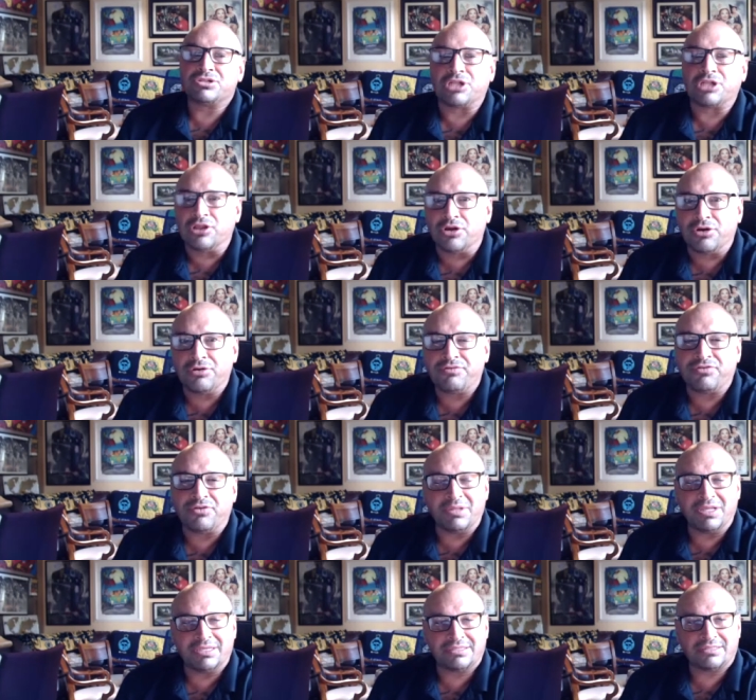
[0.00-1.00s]
to learn from
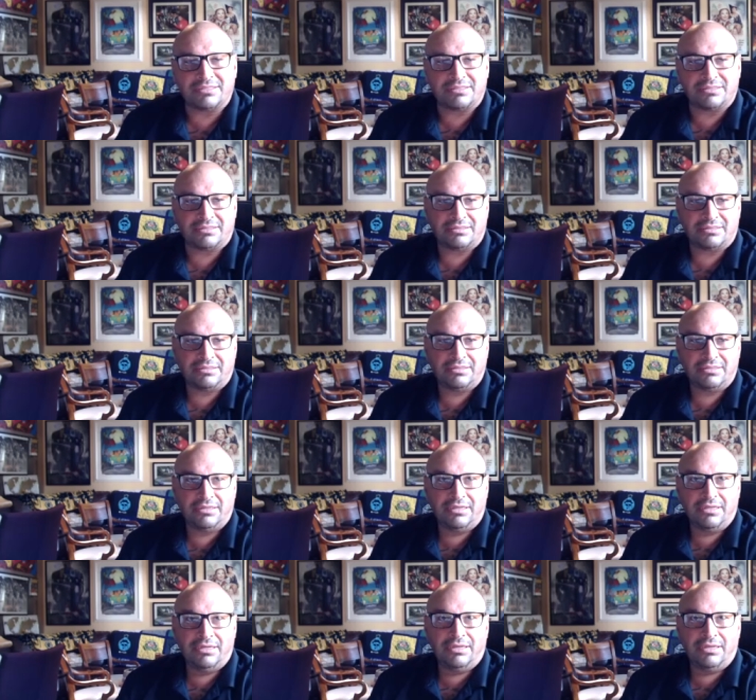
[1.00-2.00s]
this?
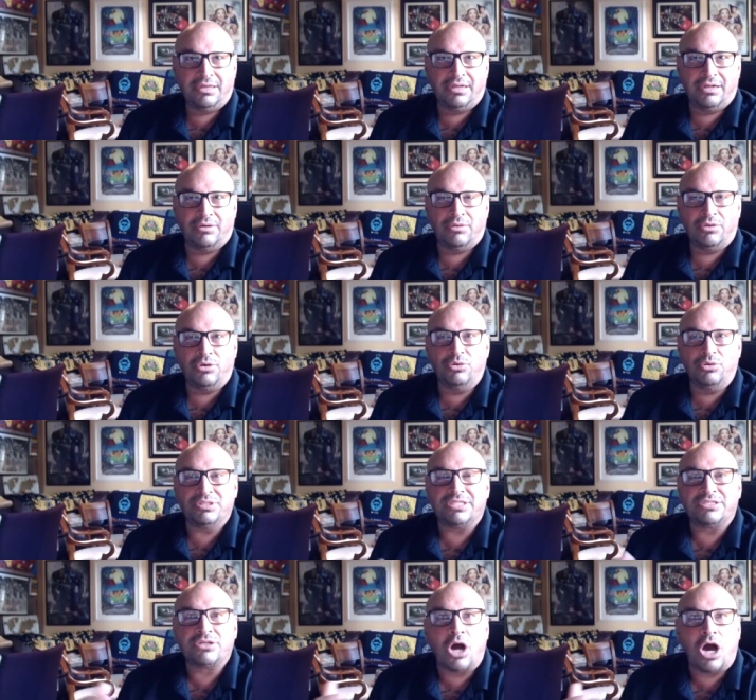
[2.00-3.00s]
Who is
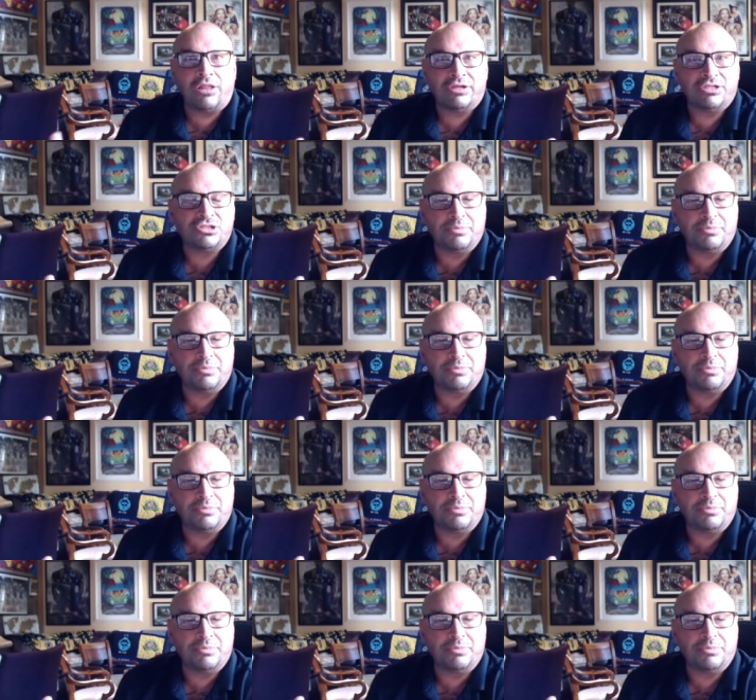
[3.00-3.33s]
this calling